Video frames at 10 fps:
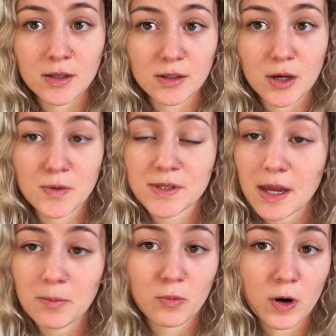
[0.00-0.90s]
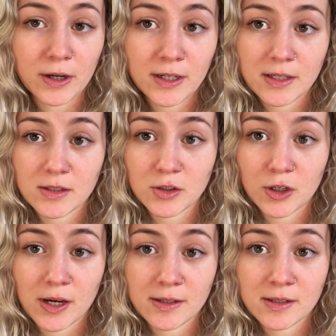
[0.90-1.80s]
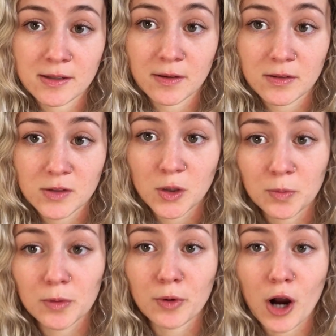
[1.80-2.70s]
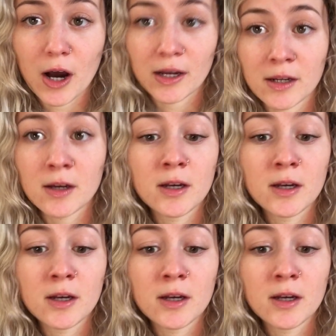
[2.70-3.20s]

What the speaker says: So step one is just super broad.